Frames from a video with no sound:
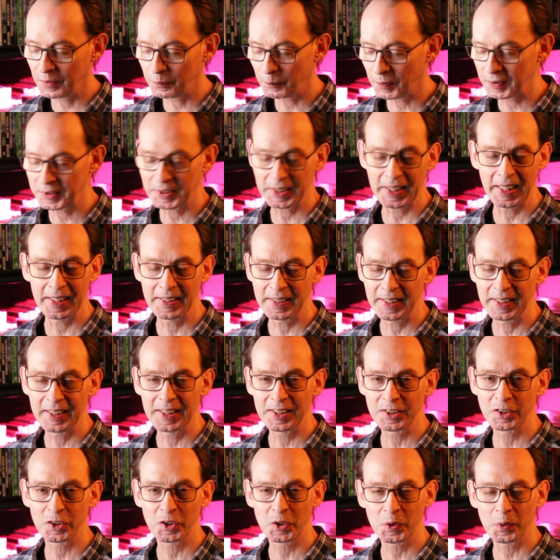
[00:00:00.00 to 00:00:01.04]
once again, it
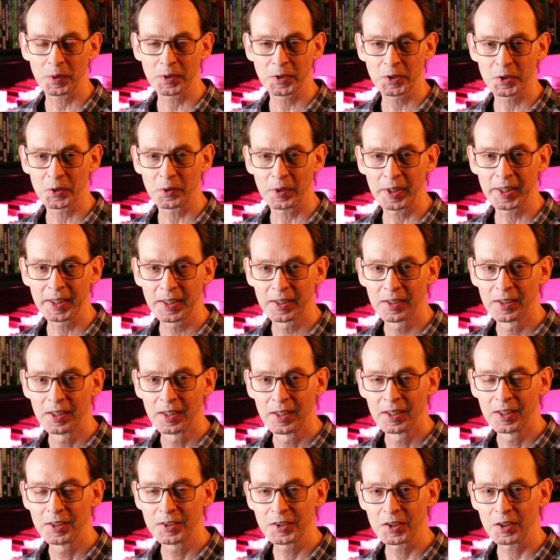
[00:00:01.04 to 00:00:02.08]
is a short story,
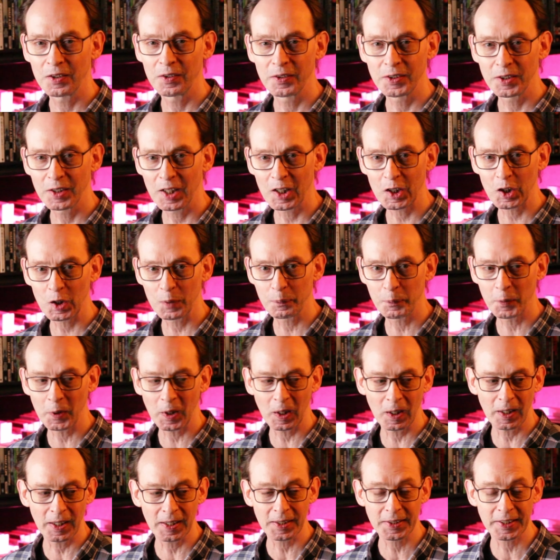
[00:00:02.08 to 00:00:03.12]
so you're not going to put a
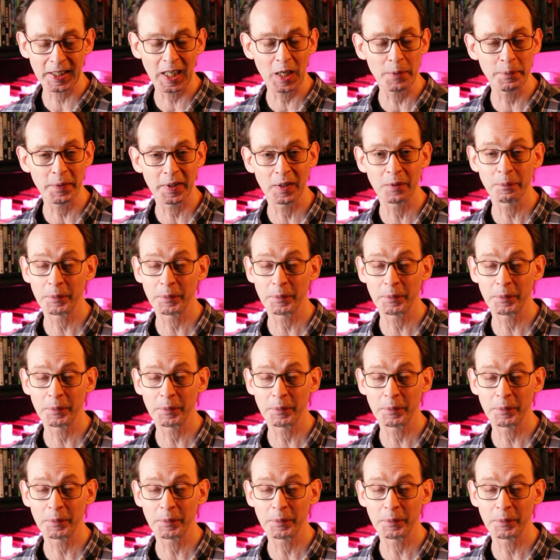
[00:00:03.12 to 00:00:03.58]
lot of time in,